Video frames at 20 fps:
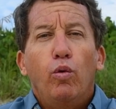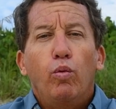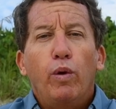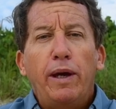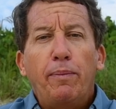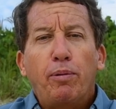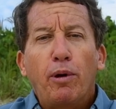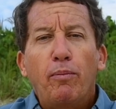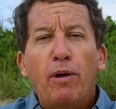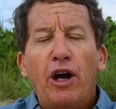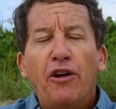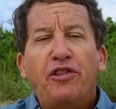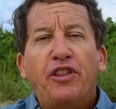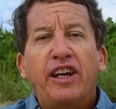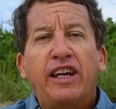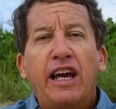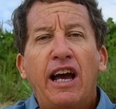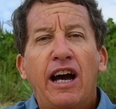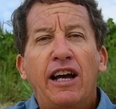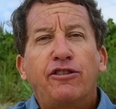We promote the
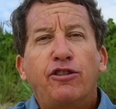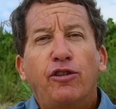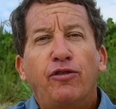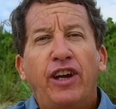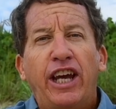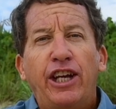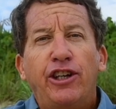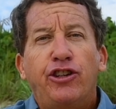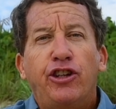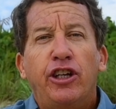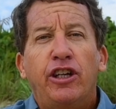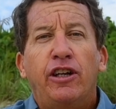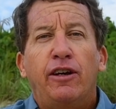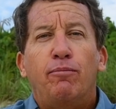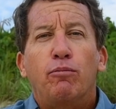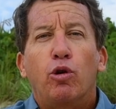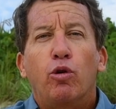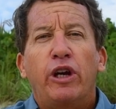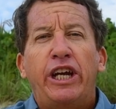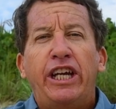conservation
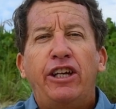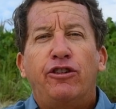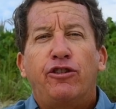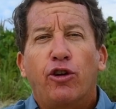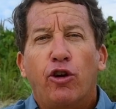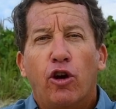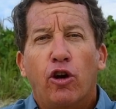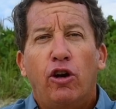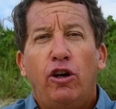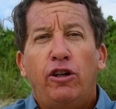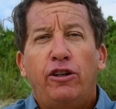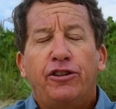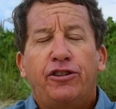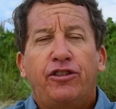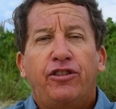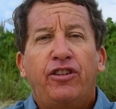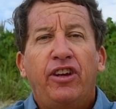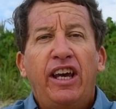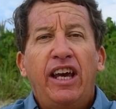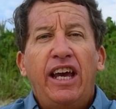of marine
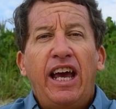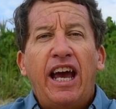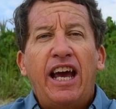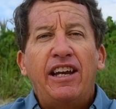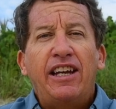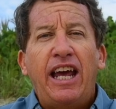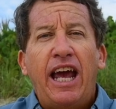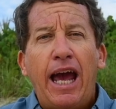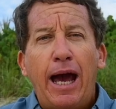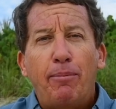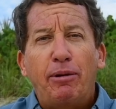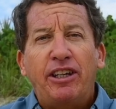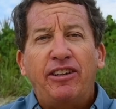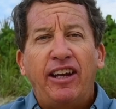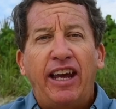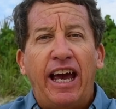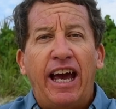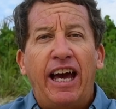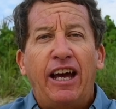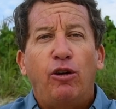turtles and
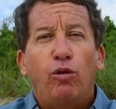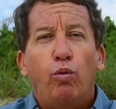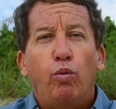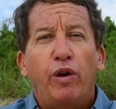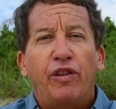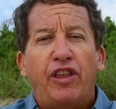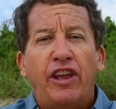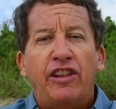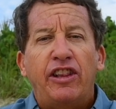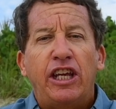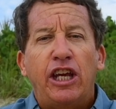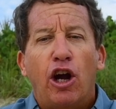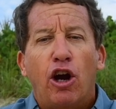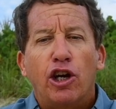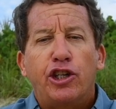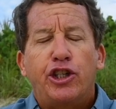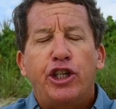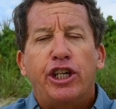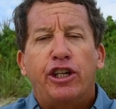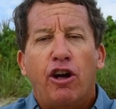habitat within the
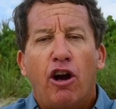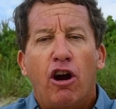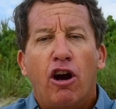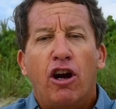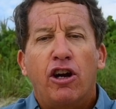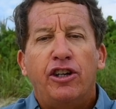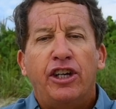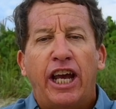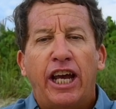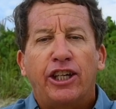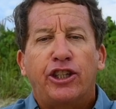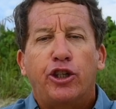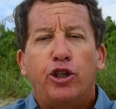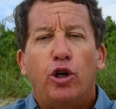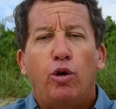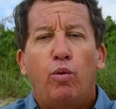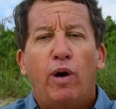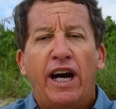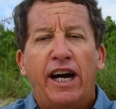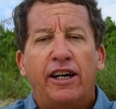Archie Carr
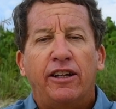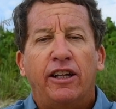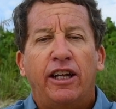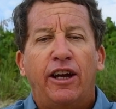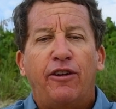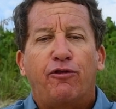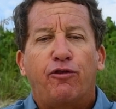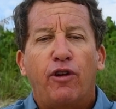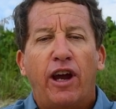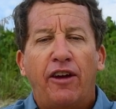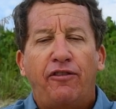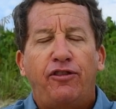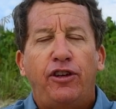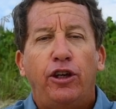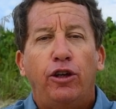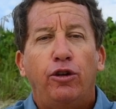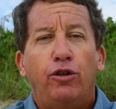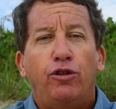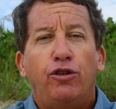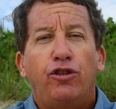National Wildlife
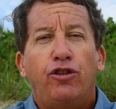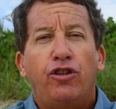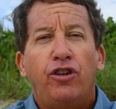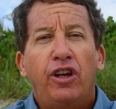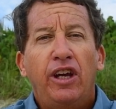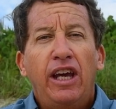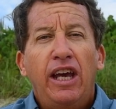Refuge